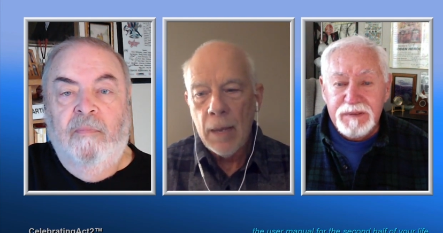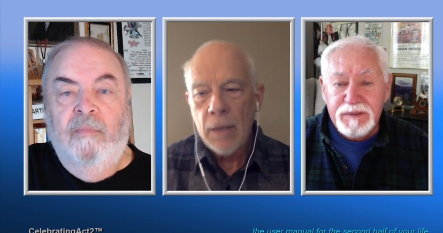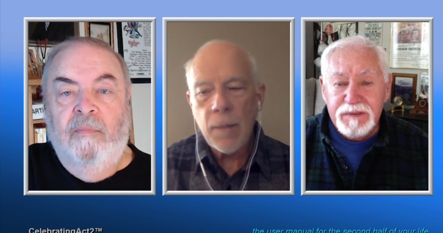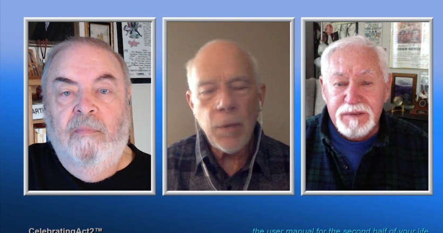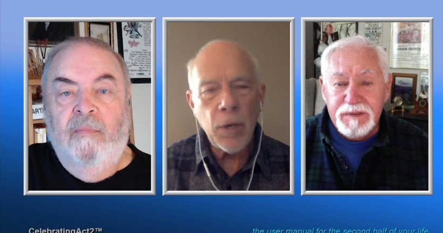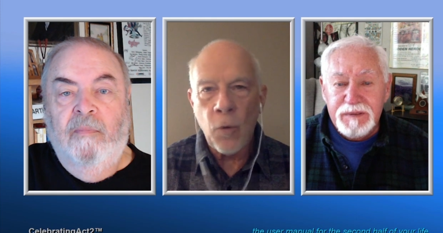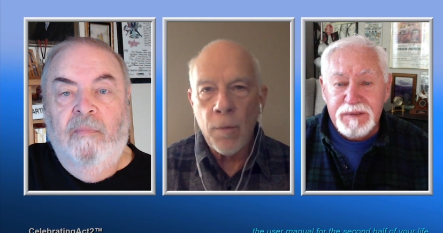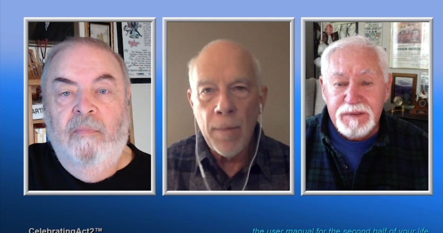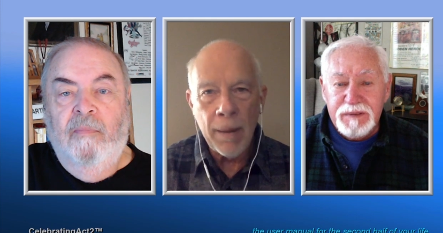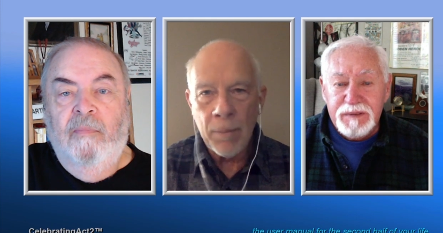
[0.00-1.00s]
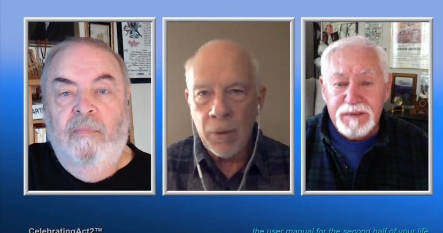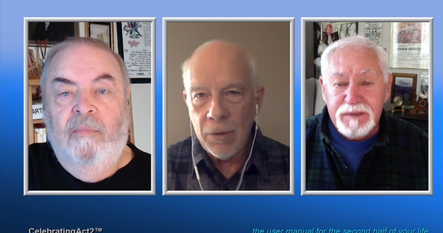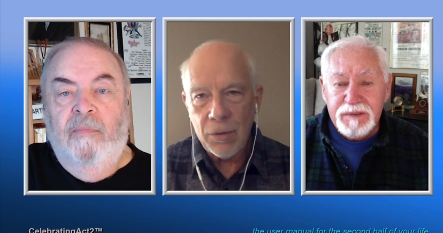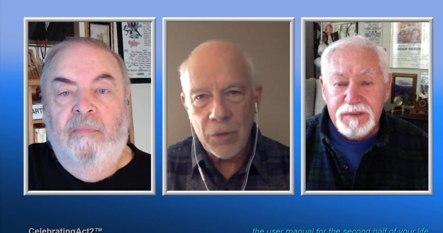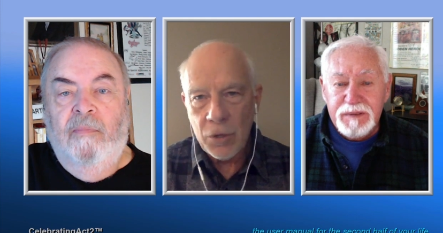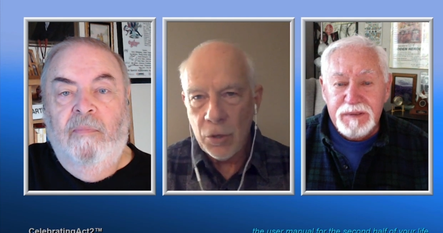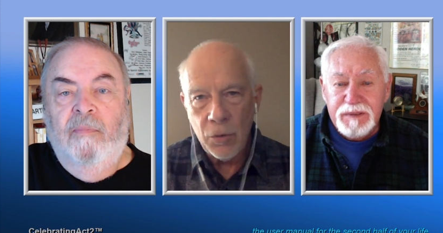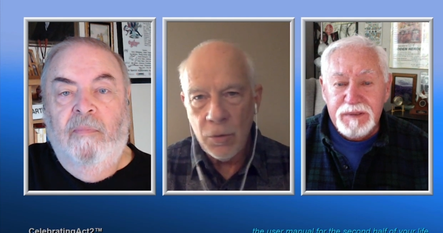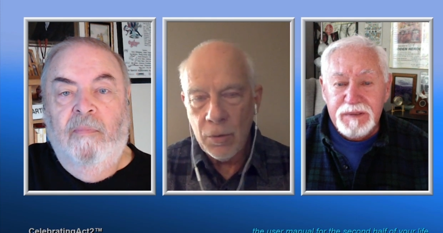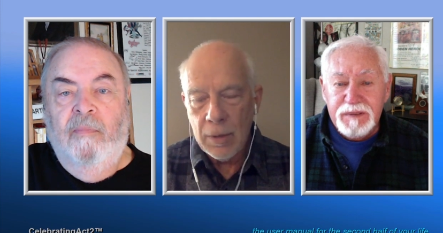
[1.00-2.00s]
Speaker 1: Something to remember
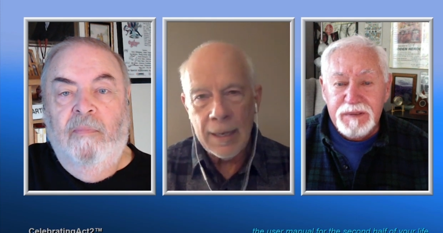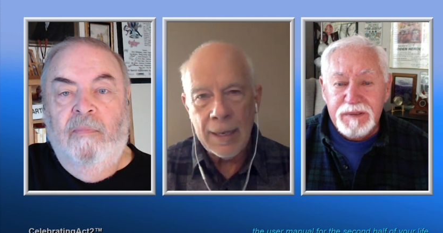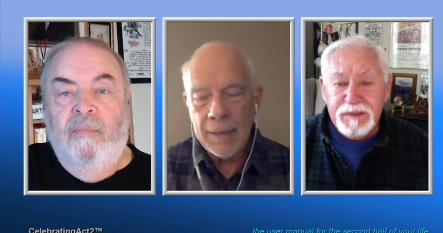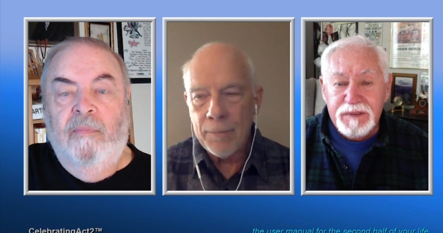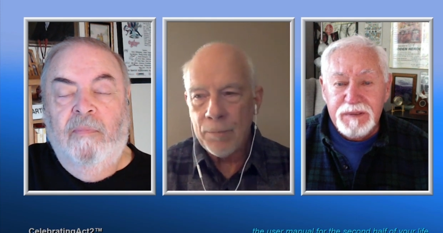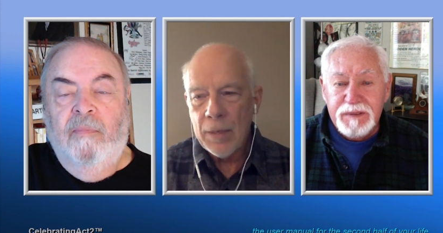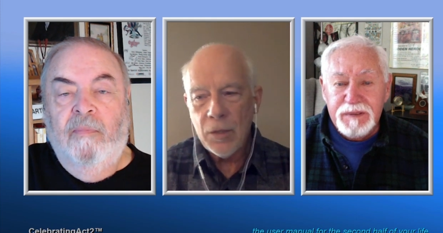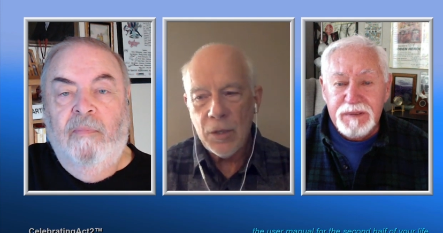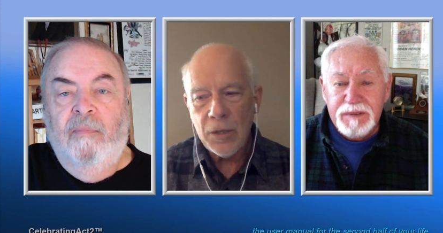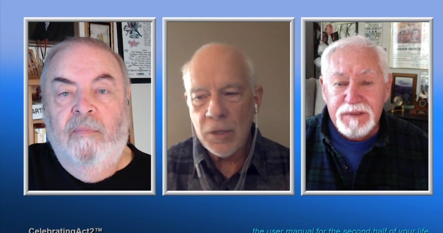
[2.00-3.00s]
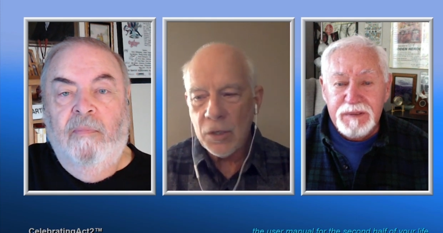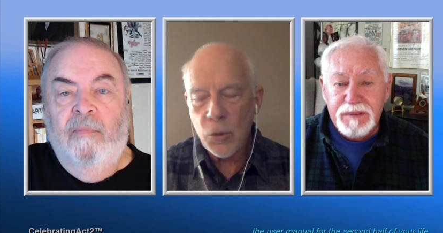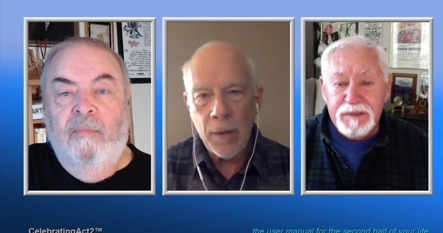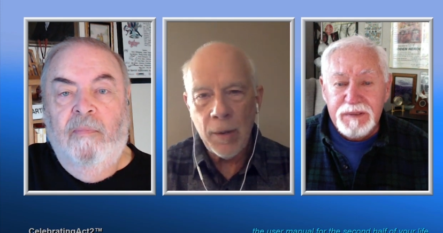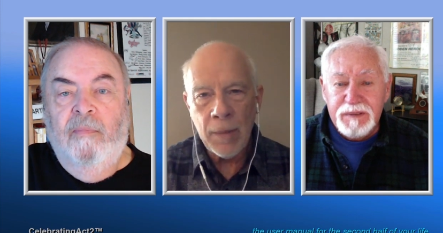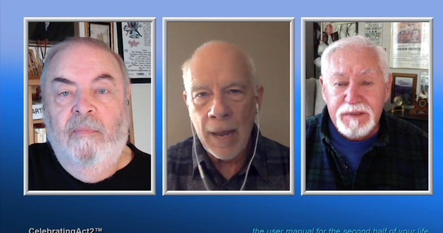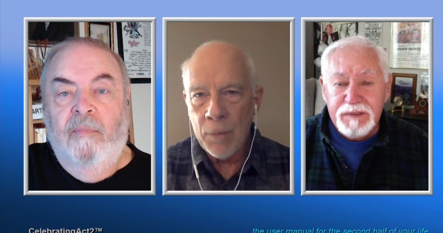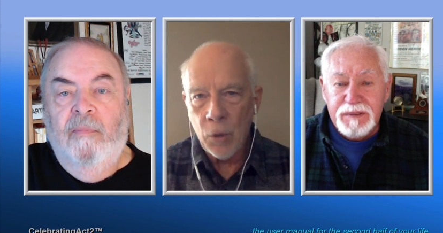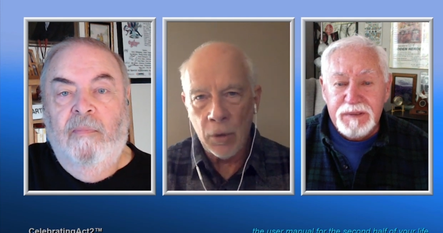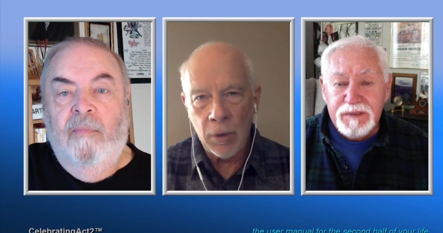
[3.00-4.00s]
to um, just to
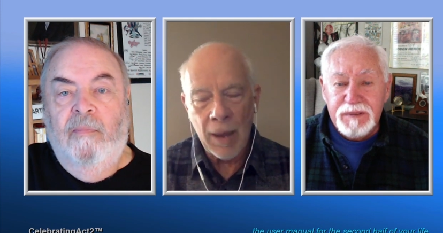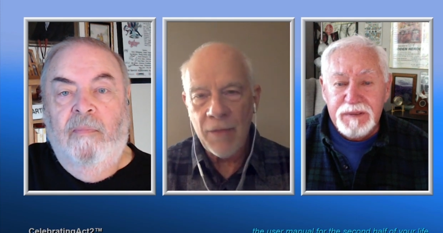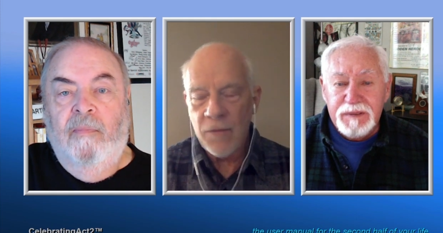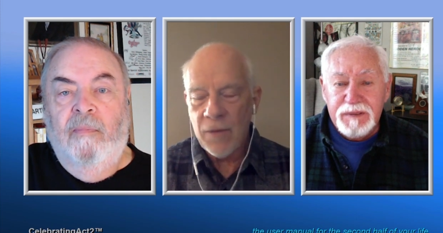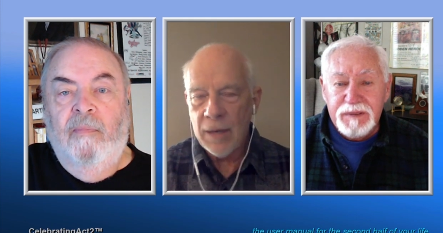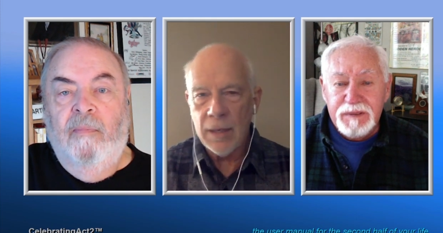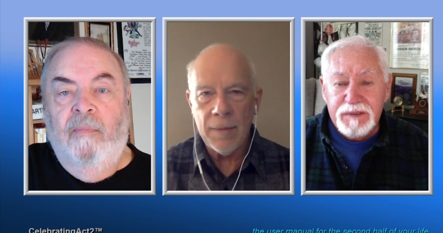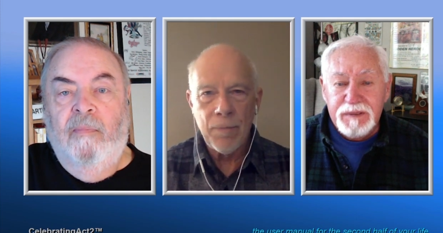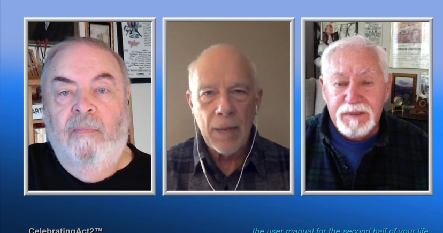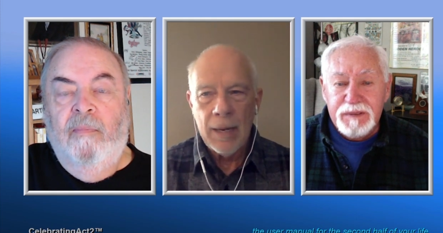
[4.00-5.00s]
streamline your life and to,